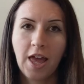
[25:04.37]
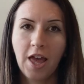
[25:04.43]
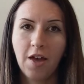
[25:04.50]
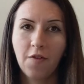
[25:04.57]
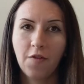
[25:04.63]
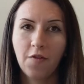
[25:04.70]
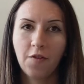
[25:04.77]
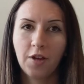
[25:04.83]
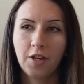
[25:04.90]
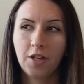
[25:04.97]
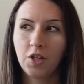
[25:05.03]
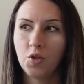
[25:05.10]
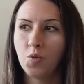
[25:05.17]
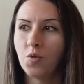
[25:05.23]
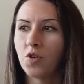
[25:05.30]
if
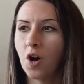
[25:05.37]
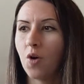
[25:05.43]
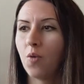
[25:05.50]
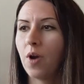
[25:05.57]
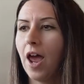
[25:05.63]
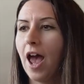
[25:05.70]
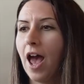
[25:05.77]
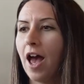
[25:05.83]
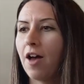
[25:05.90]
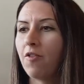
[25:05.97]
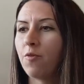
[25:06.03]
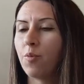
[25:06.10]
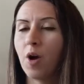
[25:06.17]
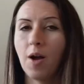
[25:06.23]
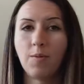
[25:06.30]
you don't
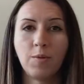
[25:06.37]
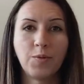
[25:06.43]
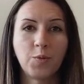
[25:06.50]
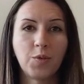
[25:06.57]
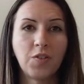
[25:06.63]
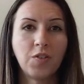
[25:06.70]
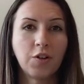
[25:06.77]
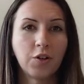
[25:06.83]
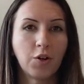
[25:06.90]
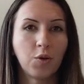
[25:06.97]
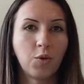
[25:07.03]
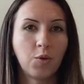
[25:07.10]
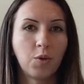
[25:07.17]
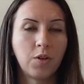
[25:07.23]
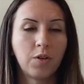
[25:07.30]
have problems with
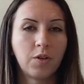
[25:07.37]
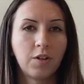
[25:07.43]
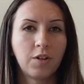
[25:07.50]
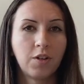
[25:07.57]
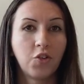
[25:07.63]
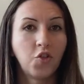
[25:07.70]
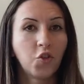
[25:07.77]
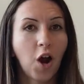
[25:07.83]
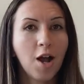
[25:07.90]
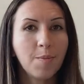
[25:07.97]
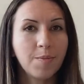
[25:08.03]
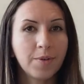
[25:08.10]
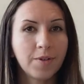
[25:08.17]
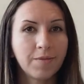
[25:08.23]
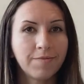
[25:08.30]
zero
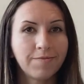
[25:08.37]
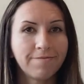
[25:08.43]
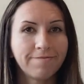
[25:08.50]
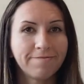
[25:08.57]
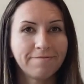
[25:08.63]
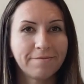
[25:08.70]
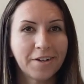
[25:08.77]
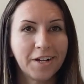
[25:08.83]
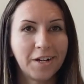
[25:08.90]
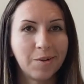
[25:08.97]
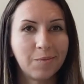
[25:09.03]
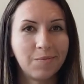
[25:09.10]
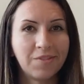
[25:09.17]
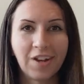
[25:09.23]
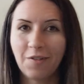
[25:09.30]
drop
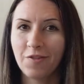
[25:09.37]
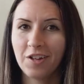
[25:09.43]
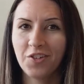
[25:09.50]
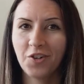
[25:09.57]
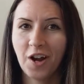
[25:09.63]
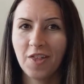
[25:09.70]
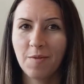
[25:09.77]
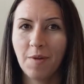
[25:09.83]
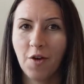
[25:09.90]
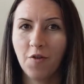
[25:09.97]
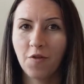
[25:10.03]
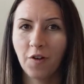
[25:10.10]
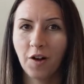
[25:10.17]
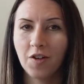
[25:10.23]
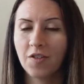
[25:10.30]
um, definitely try them
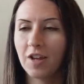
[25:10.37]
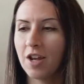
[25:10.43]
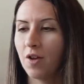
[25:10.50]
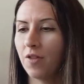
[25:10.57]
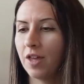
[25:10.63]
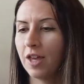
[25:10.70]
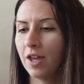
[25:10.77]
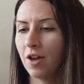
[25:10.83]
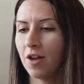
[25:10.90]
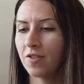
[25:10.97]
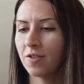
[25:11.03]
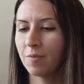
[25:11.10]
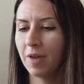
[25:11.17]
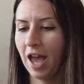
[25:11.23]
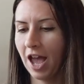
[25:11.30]
out first. I know they can
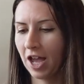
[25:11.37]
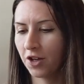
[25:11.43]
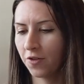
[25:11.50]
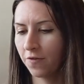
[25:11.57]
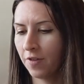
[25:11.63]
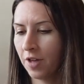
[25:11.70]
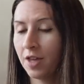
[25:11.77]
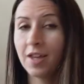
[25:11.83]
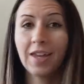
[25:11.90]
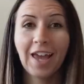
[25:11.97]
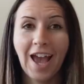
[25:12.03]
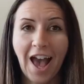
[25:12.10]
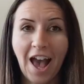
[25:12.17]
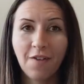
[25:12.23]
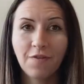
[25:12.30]
cause some calf
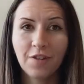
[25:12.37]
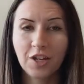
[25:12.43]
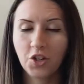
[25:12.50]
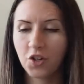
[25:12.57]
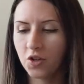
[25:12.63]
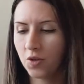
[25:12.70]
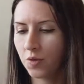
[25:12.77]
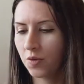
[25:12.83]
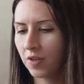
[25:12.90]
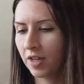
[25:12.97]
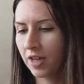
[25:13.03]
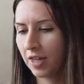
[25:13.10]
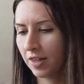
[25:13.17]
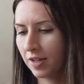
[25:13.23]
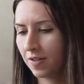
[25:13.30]
calf issues,
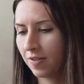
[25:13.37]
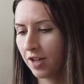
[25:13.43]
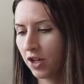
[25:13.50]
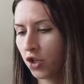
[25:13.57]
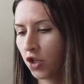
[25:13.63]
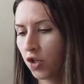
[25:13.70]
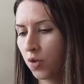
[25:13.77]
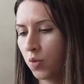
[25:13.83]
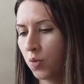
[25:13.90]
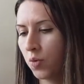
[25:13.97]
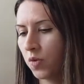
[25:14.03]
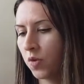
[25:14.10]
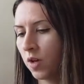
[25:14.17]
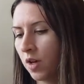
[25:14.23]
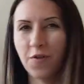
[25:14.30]
Achilles
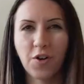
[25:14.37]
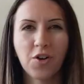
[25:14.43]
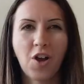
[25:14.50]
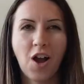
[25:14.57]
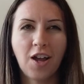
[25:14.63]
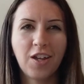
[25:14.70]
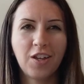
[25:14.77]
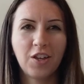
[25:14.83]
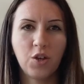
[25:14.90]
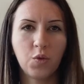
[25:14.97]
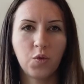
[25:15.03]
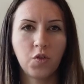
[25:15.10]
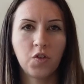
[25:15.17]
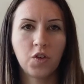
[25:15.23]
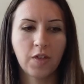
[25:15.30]
issues if you're not
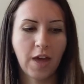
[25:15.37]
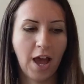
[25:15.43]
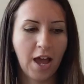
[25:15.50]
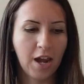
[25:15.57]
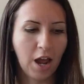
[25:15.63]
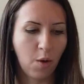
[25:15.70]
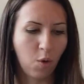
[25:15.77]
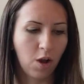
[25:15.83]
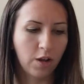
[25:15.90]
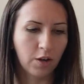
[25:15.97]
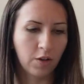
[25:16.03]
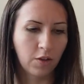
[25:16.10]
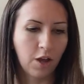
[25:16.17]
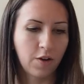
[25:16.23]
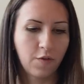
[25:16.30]
used to that. I walk
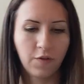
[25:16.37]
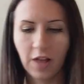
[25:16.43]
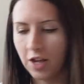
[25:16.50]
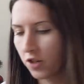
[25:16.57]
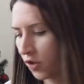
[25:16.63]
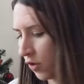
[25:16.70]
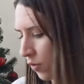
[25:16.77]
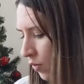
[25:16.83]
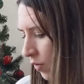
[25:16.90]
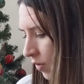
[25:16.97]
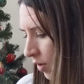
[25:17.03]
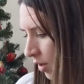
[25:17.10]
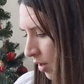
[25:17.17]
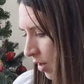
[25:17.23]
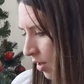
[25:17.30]
in a lot of flat shoes